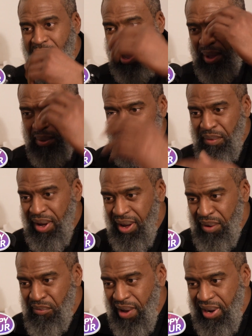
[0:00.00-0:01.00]
by
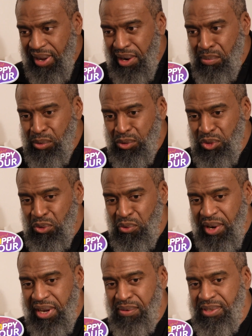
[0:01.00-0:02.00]
Vonetta Musu
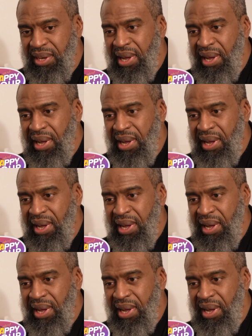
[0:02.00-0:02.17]
Reeves.